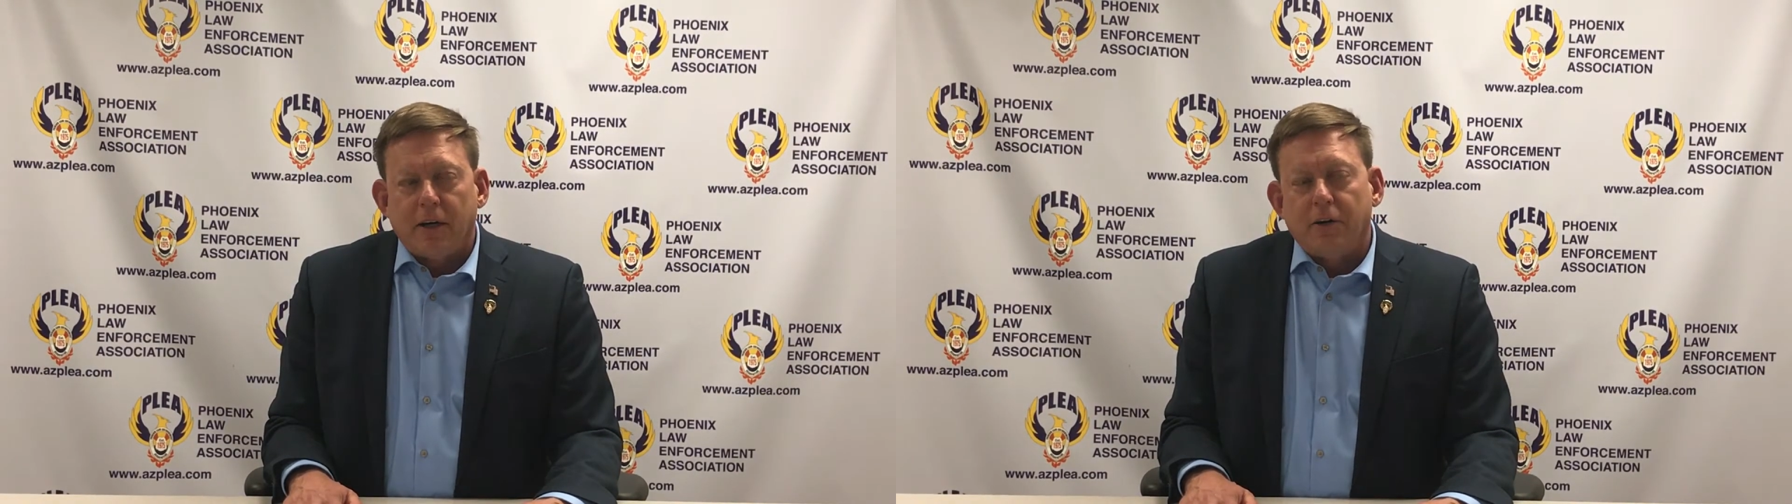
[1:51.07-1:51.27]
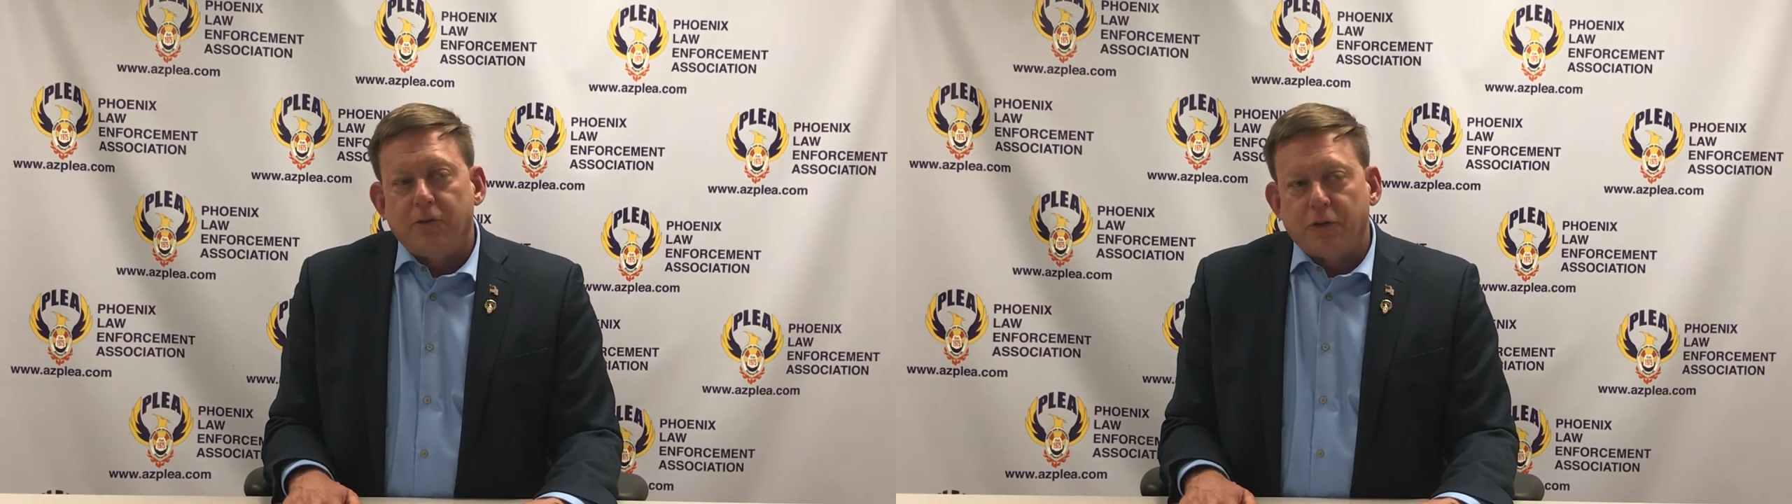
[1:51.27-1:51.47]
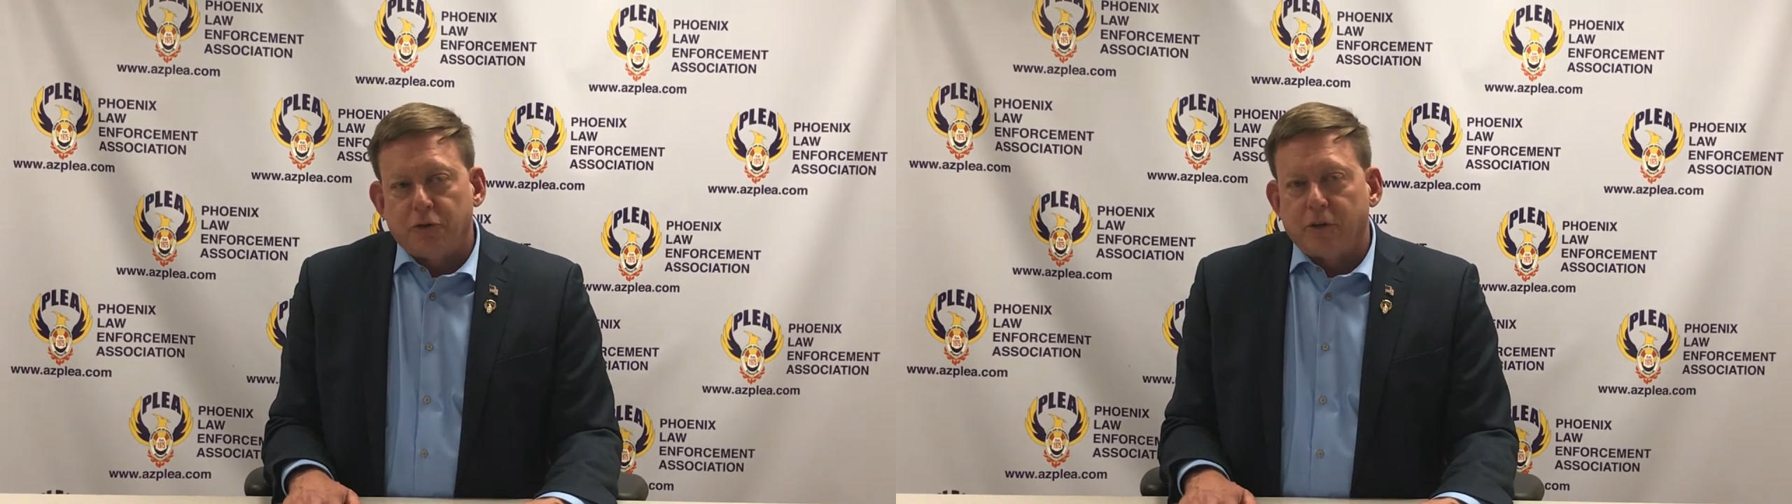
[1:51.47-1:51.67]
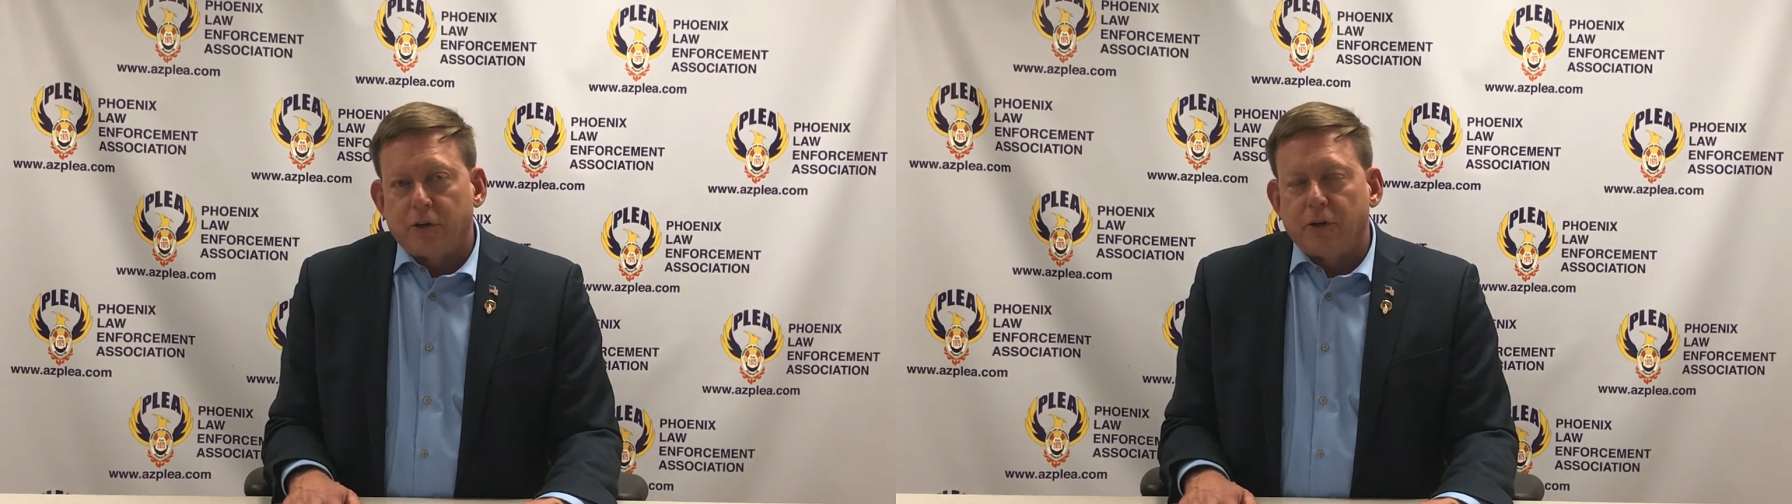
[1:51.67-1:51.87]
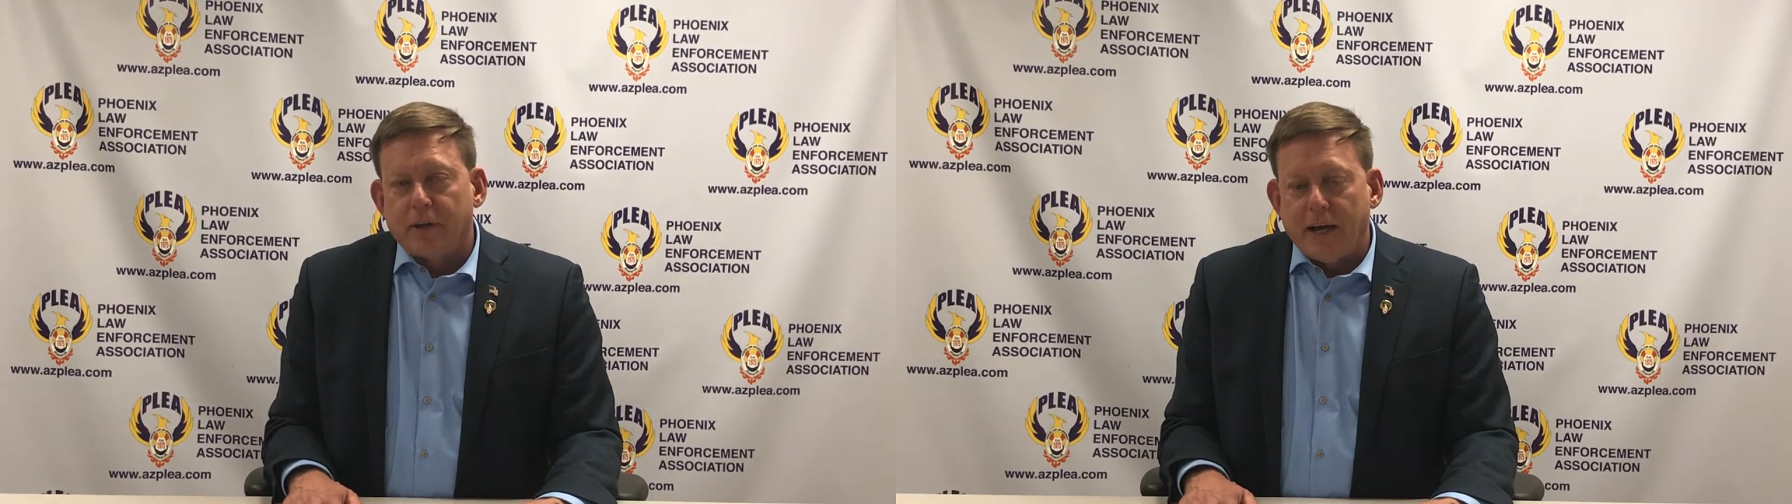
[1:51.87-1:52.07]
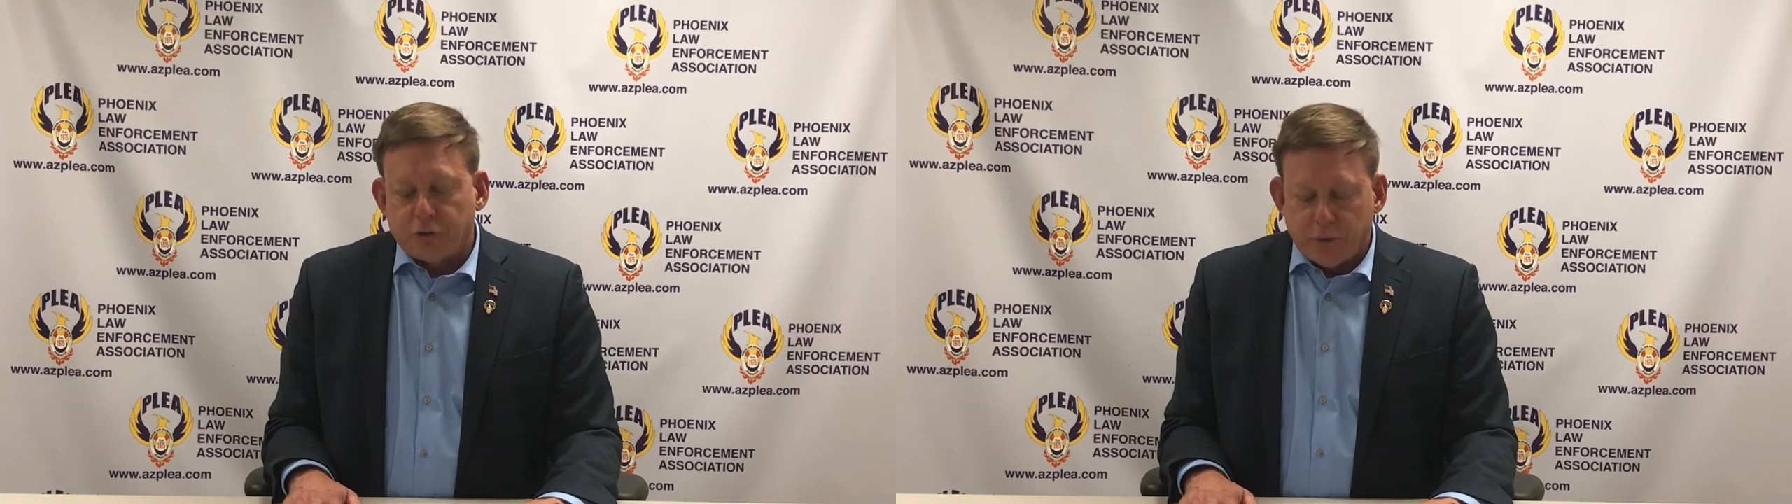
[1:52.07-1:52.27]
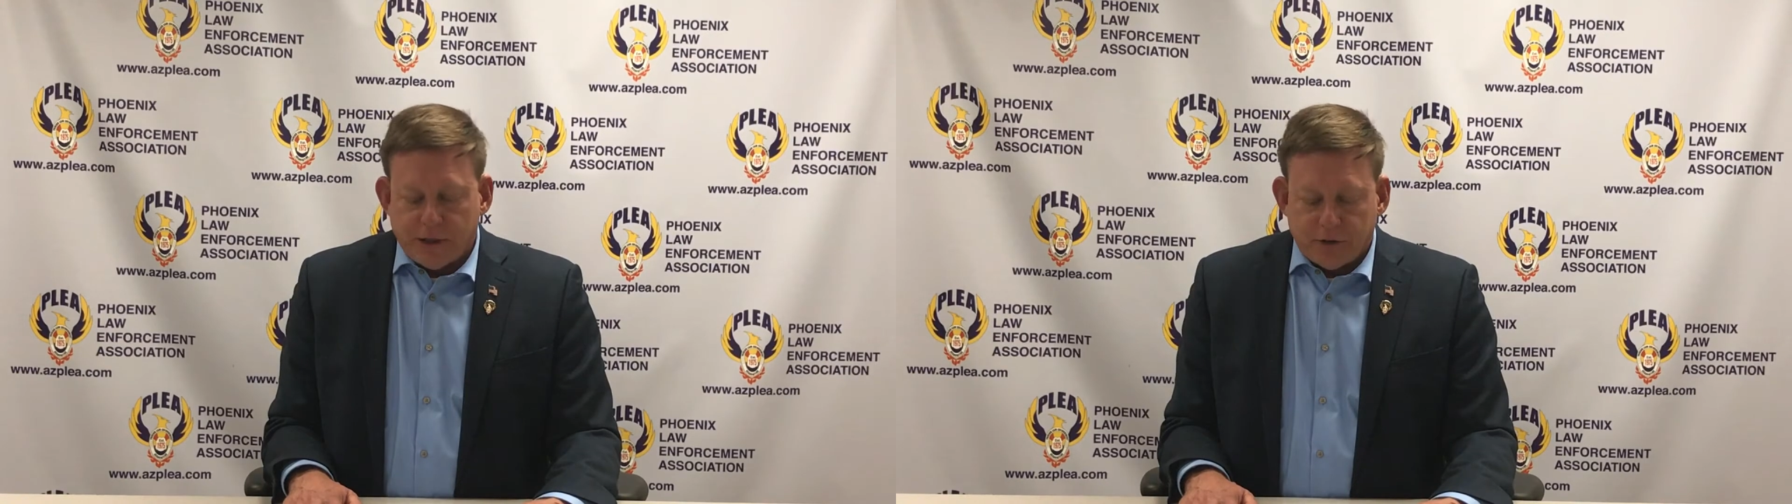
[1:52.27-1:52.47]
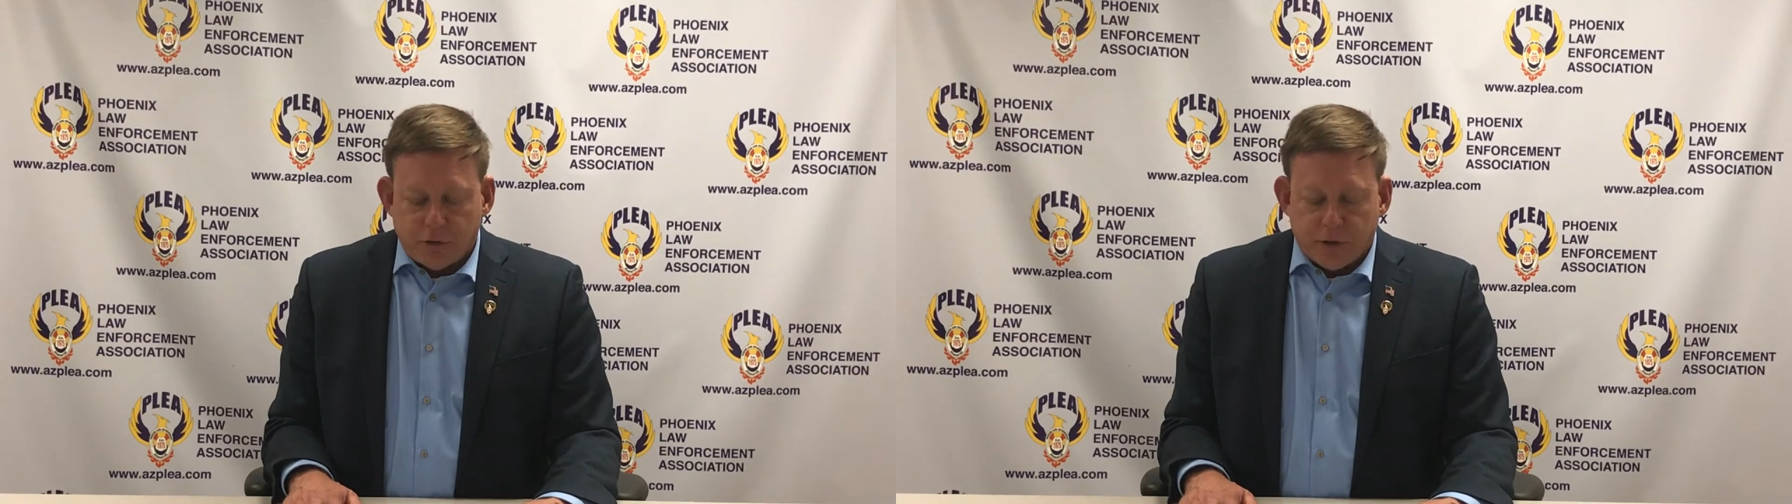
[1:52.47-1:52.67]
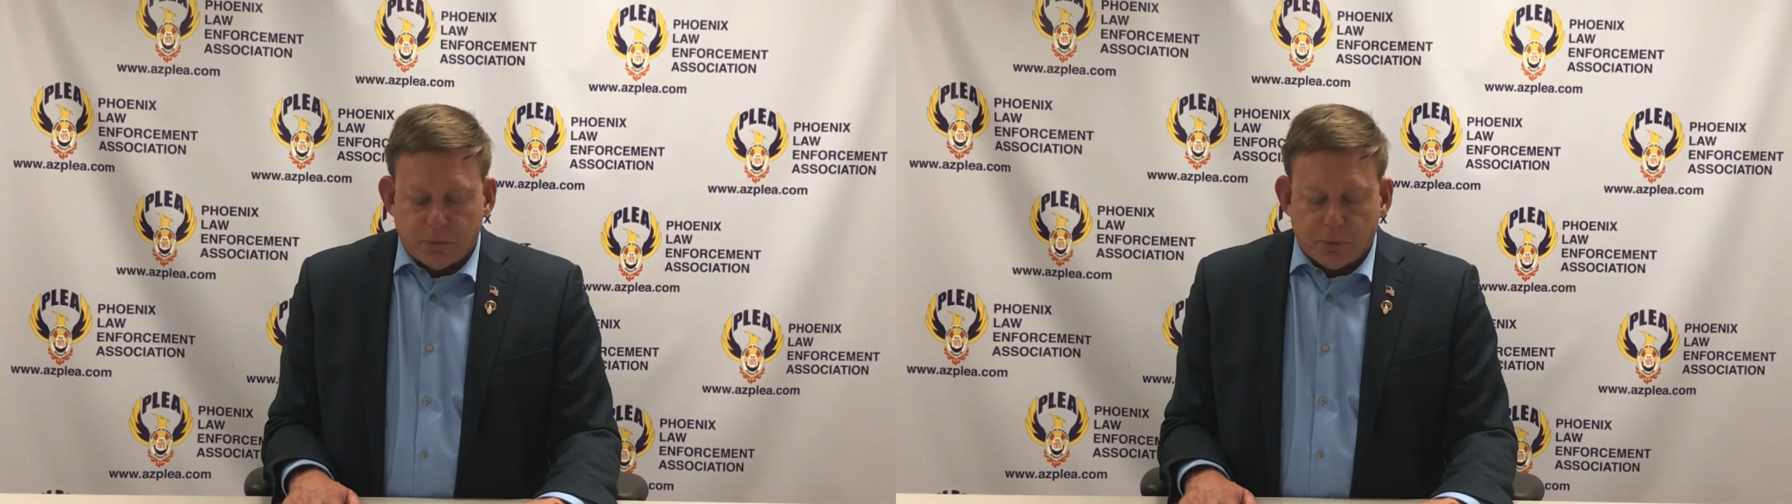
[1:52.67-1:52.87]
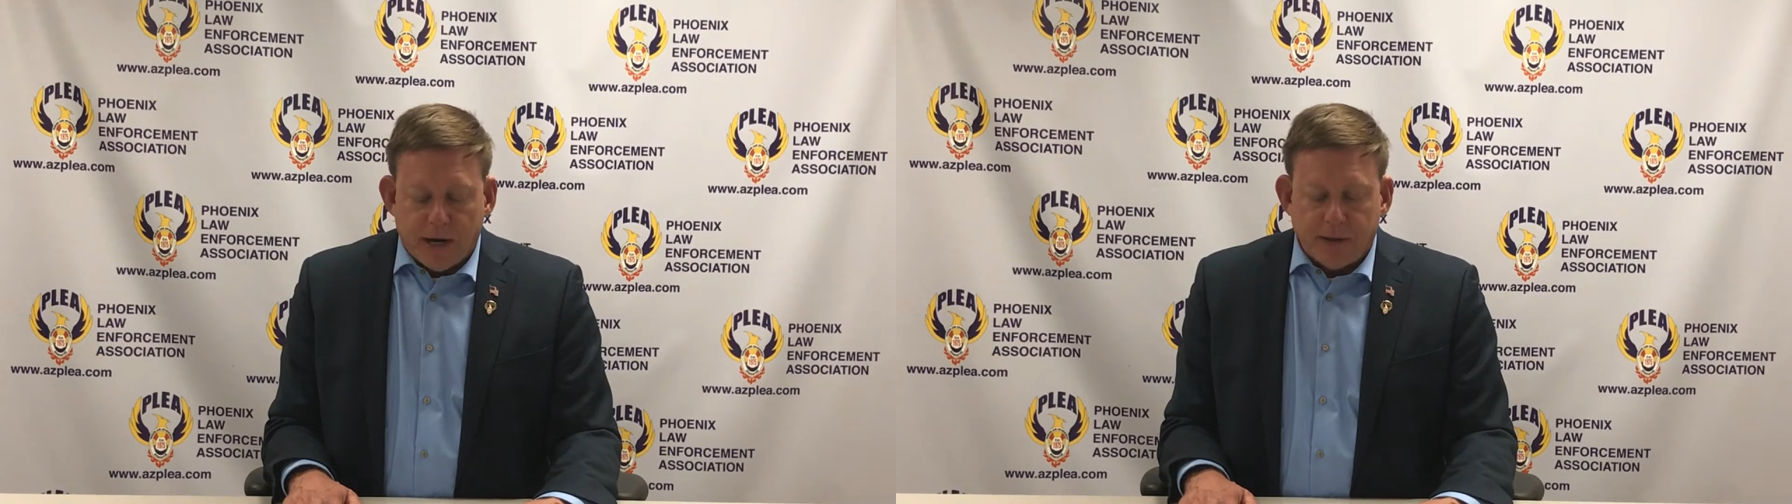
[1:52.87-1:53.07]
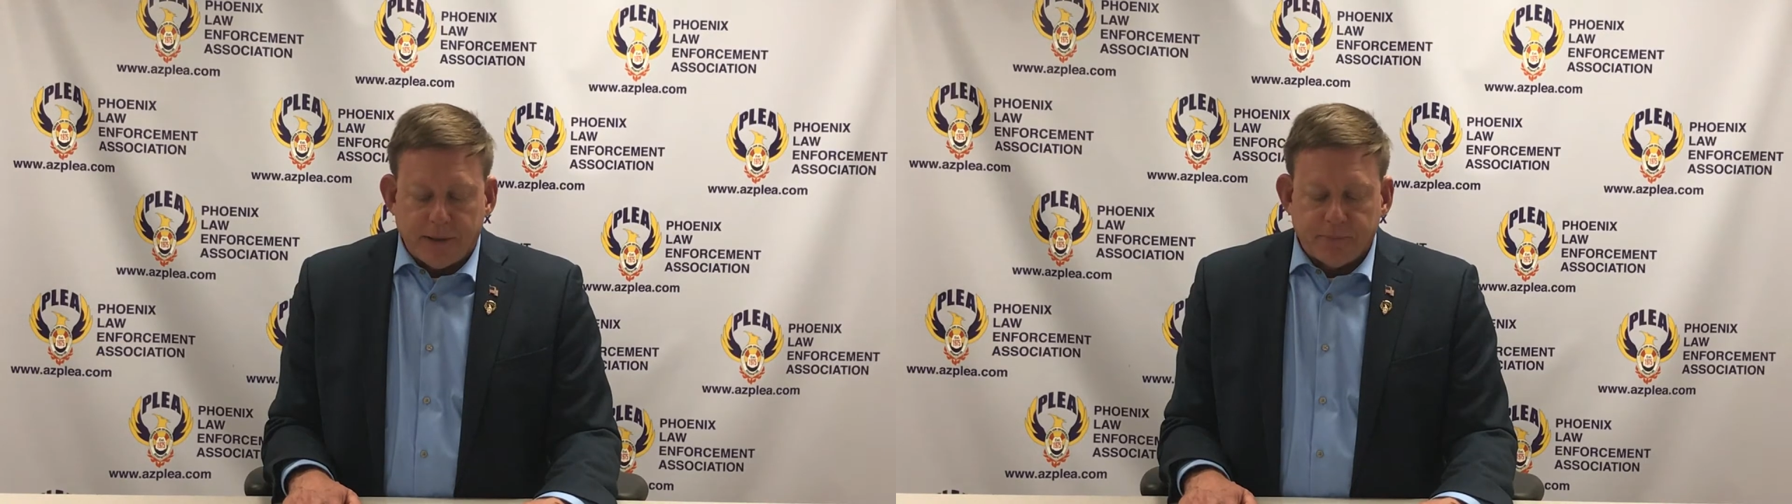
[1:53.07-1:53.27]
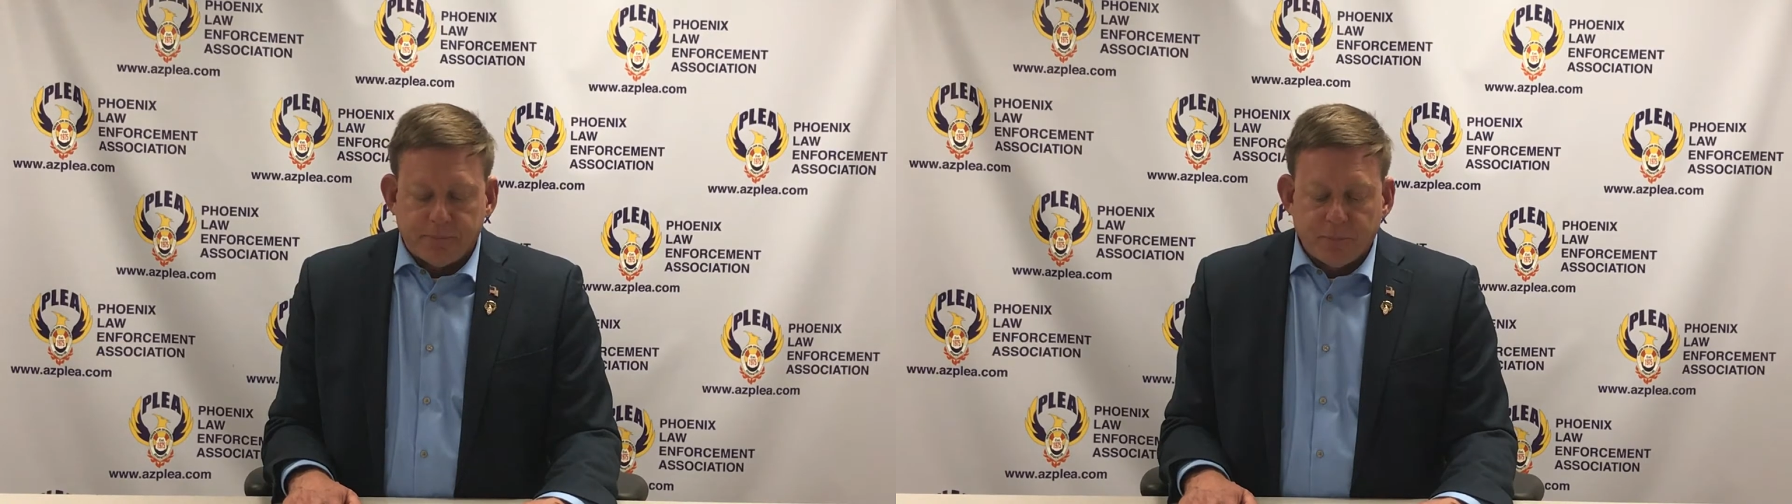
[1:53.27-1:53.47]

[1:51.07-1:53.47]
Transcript: events that occurred last week at the Trump rally.